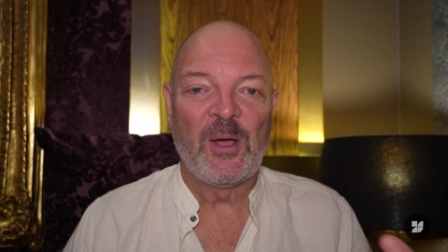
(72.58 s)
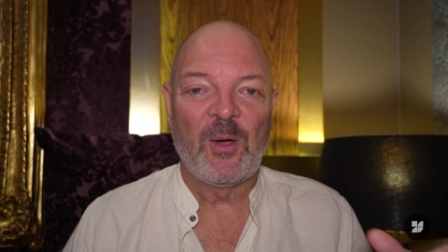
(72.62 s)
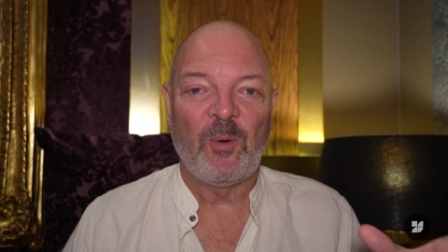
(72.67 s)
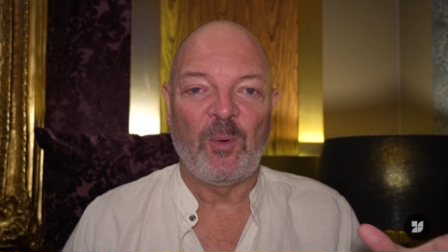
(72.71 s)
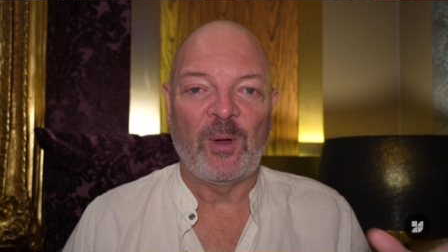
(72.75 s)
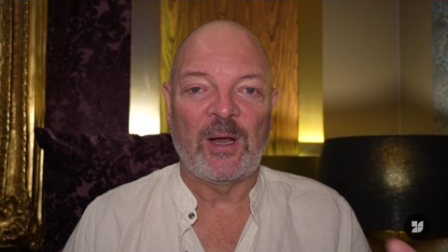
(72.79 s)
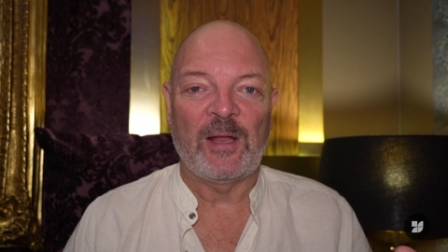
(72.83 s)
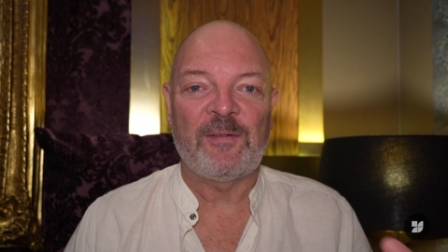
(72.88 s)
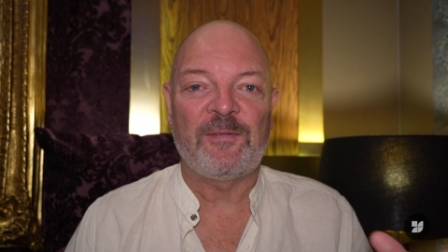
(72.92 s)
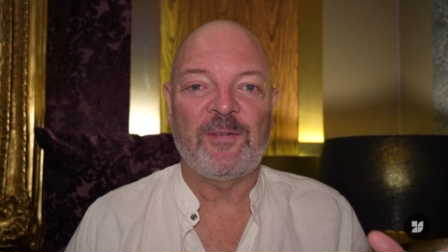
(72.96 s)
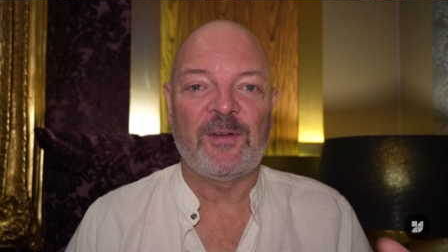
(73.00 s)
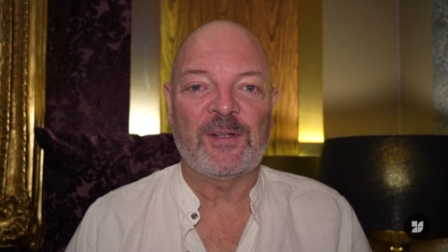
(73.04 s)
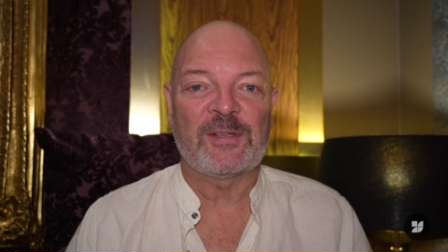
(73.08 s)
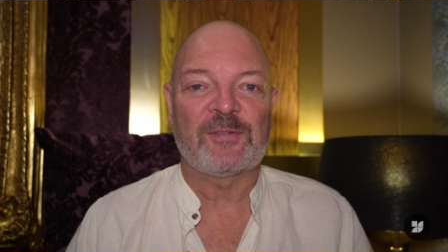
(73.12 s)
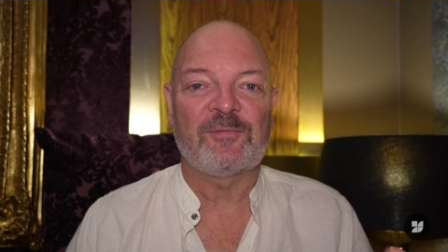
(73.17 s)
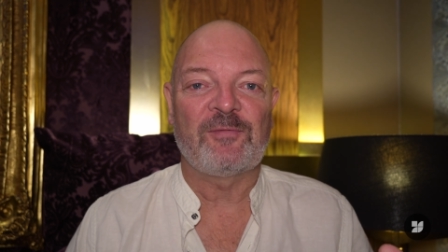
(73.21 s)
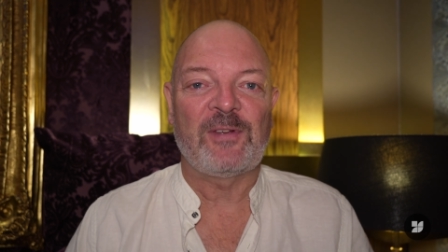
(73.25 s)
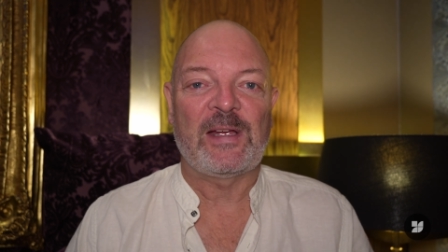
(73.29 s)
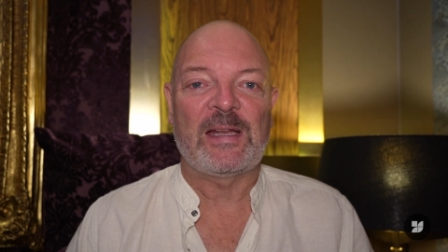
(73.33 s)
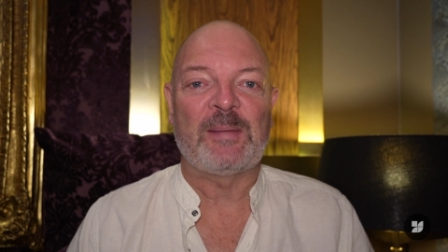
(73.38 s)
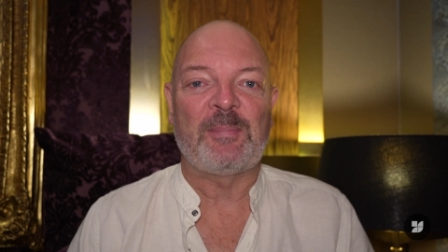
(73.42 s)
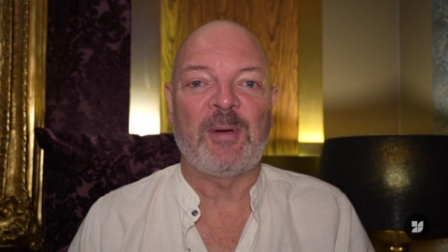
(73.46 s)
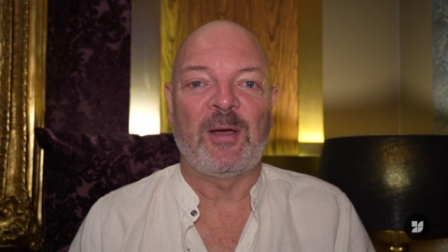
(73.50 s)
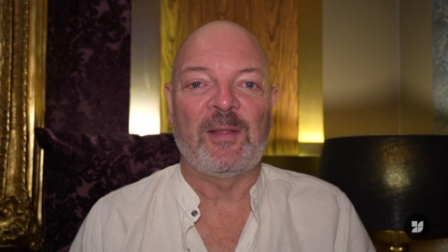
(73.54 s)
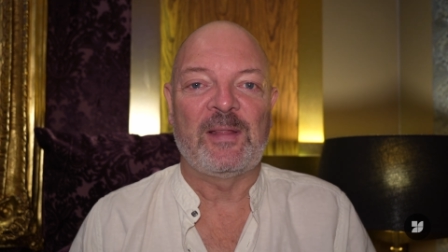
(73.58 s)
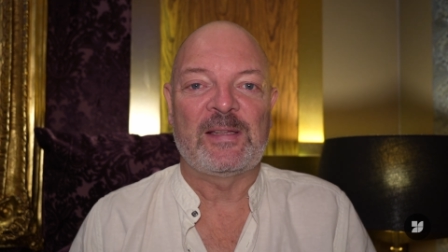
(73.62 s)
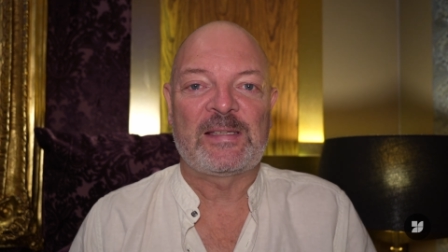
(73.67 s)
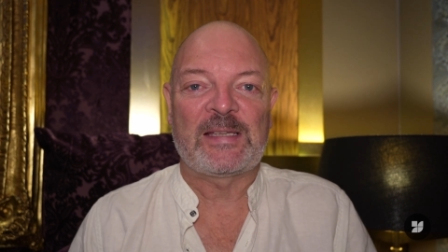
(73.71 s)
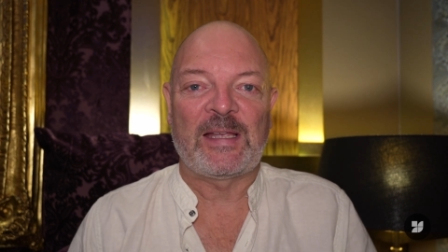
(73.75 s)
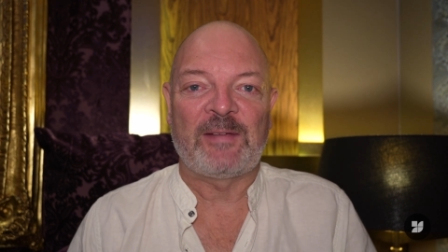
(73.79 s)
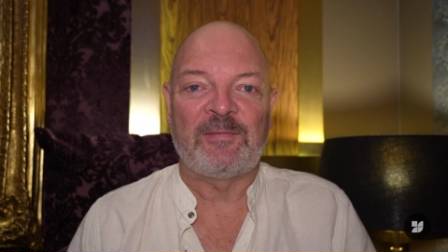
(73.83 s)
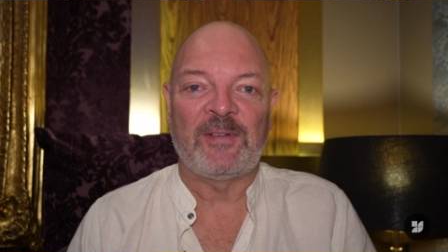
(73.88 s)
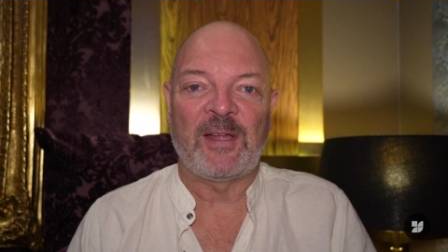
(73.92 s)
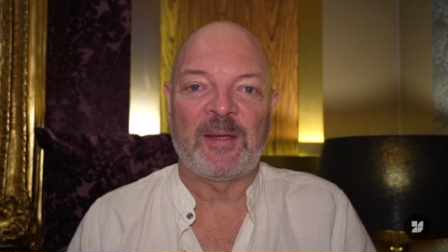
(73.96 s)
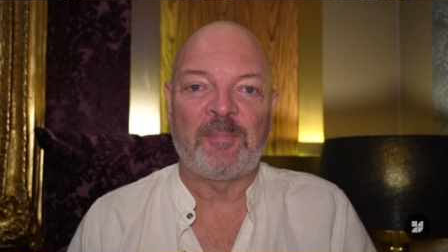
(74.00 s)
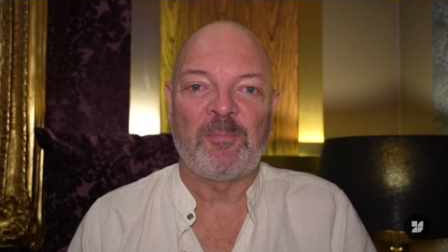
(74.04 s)
when I first read about the
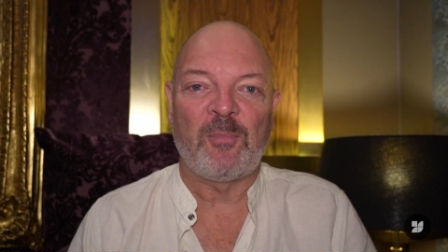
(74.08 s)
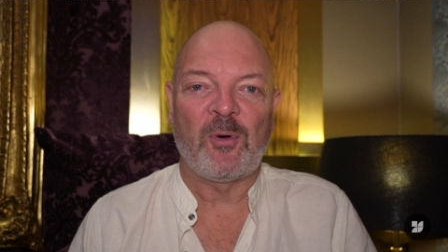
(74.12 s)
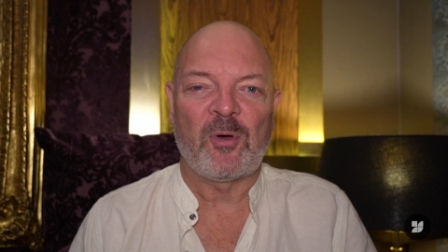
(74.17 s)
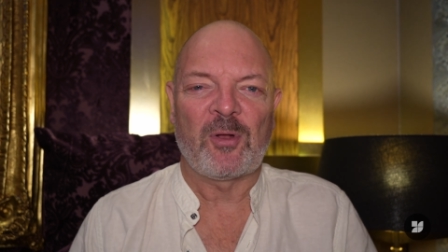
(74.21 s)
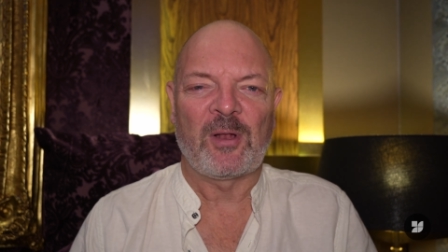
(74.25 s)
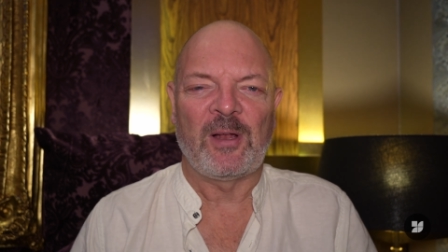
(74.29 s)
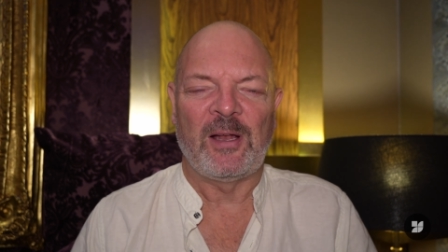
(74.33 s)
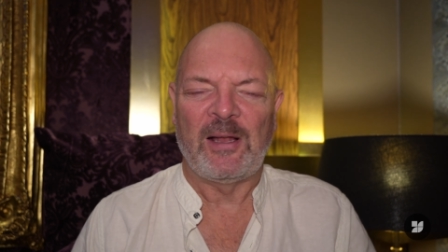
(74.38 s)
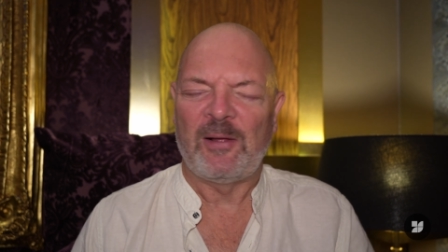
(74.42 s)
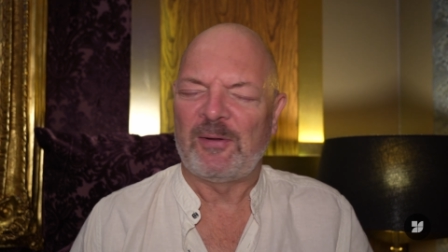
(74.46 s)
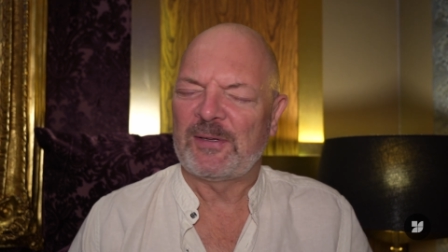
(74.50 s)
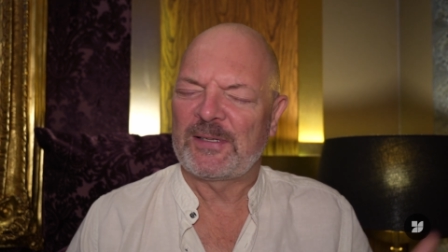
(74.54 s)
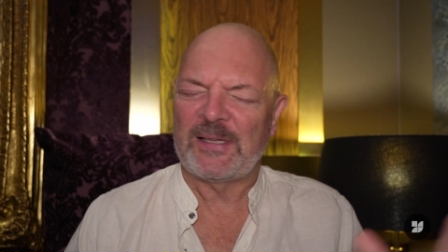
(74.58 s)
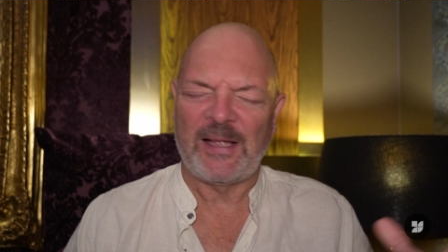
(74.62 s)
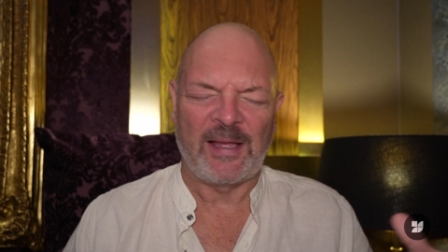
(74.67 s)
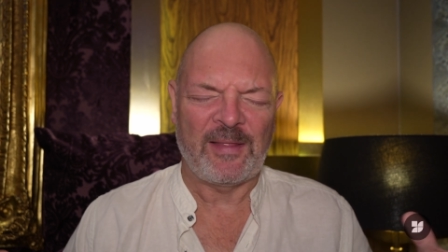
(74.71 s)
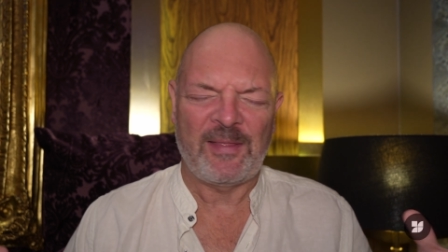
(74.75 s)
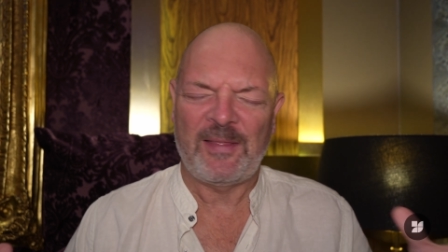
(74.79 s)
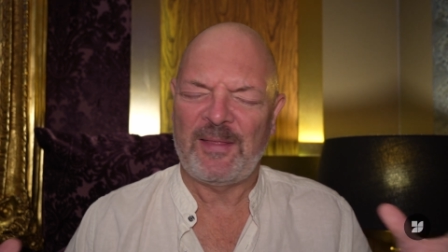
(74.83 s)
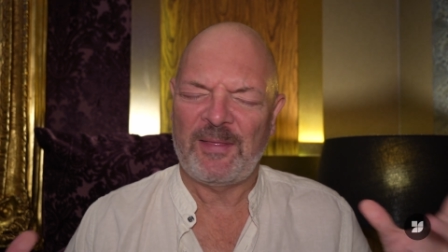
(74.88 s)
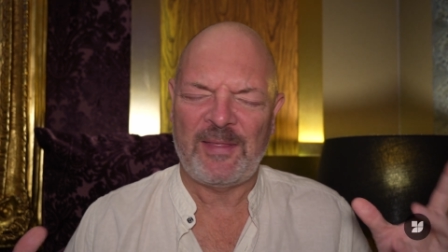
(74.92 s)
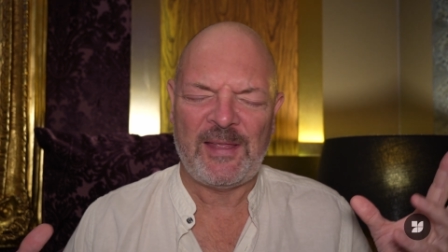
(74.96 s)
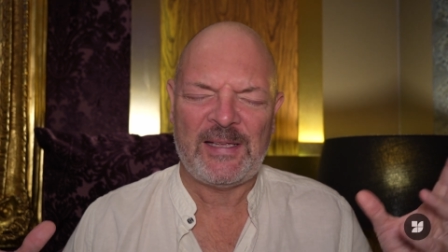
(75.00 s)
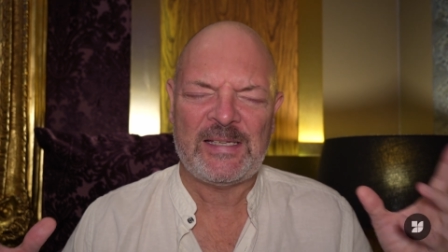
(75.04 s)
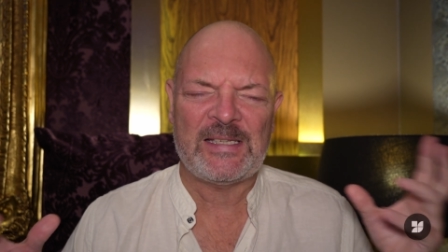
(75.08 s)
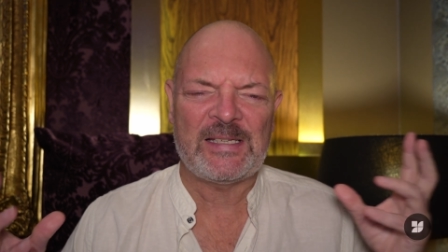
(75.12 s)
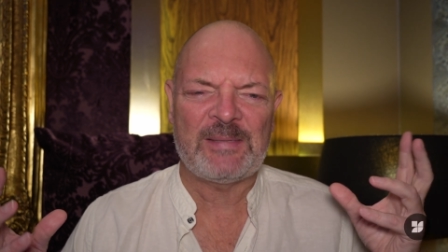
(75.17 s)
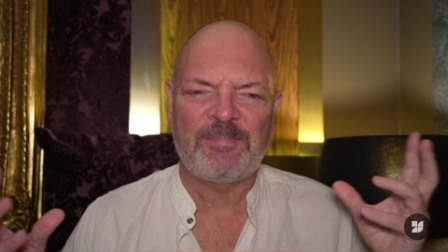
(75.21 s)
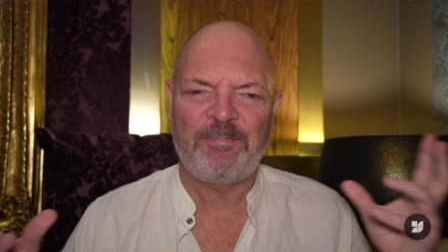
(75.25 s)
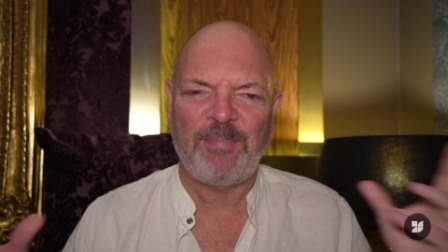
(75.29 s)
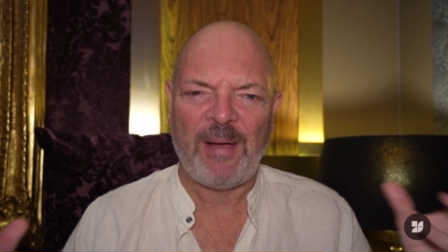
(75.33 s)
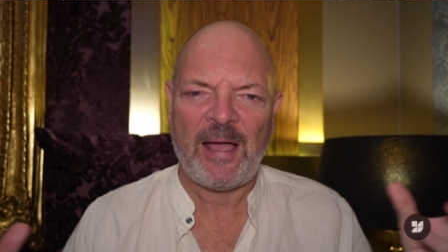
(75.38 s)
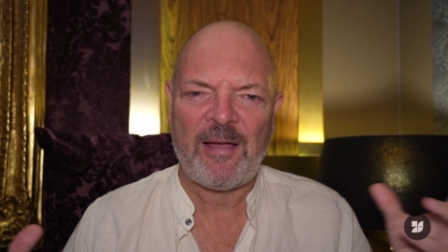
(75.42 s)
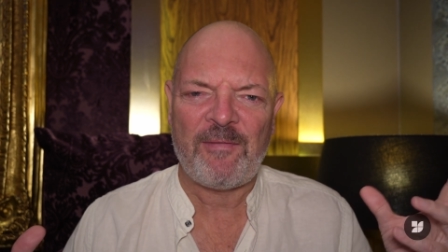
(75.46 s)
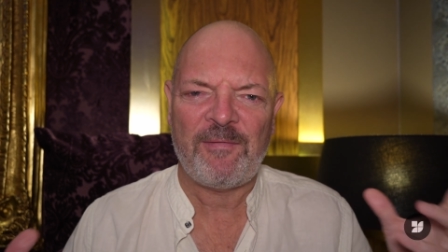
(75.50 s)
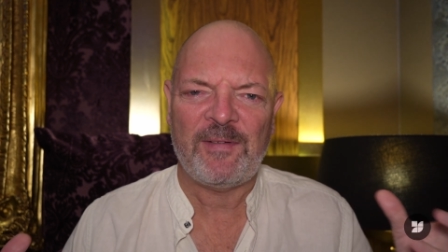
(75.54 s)
seven-eyed model, I was like, this is
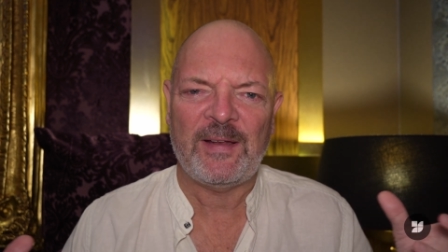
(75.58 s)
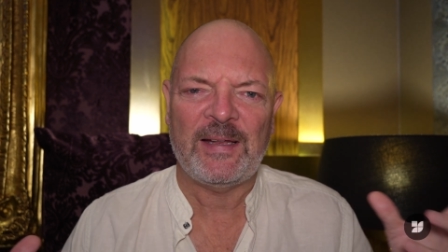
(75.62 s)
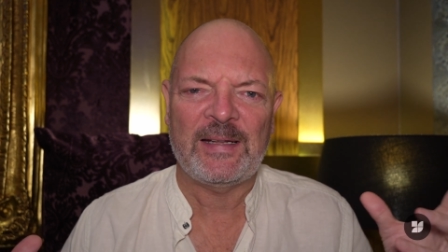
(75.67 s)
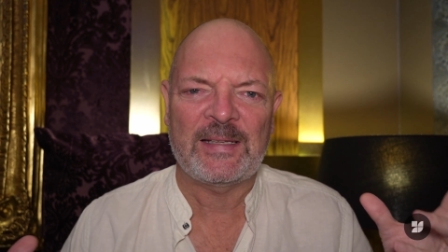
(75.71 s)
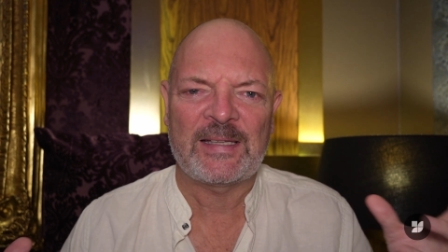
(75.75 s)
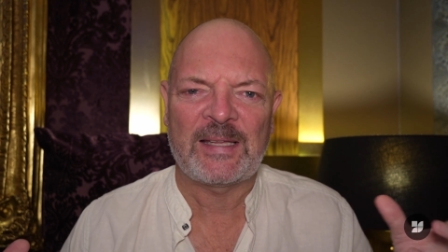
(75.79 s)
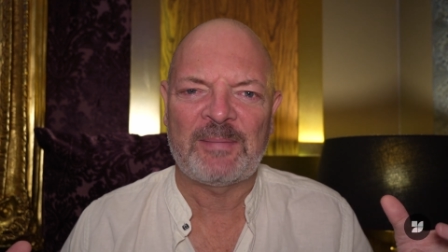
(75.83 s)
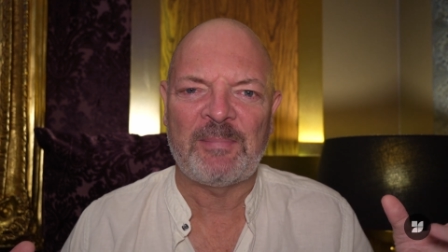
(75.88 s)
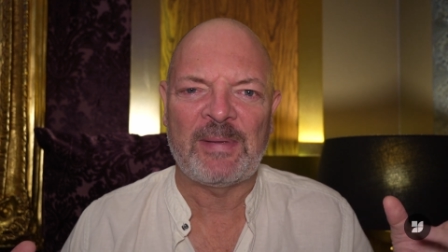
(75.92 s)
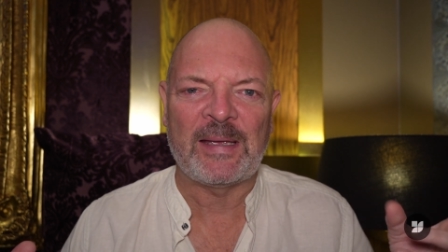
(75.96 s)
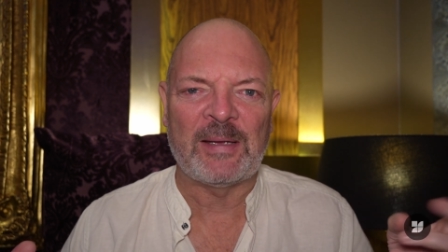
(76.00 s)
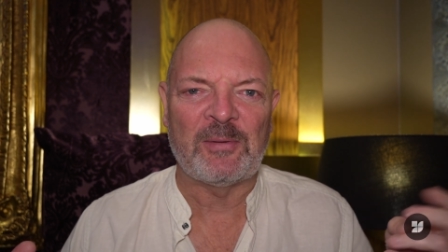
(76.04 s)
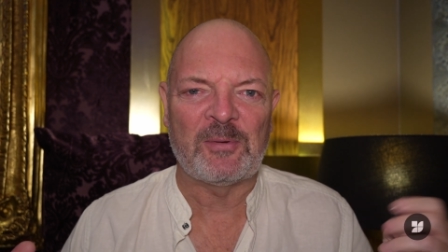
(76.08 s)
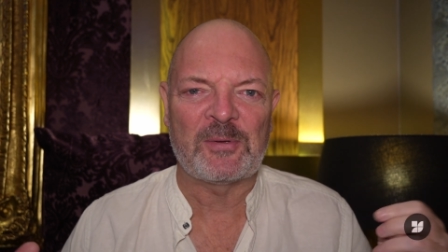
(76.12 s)
baffling to me.